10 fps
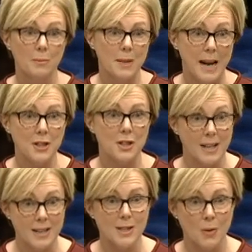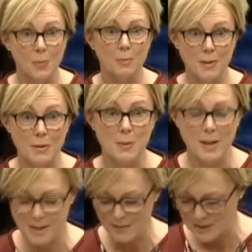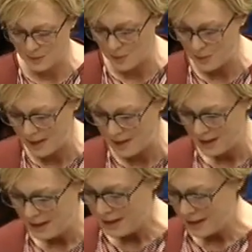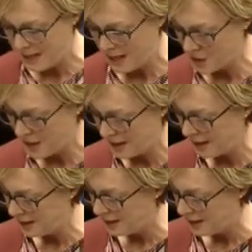nationally, and so my response obviously will be nationally.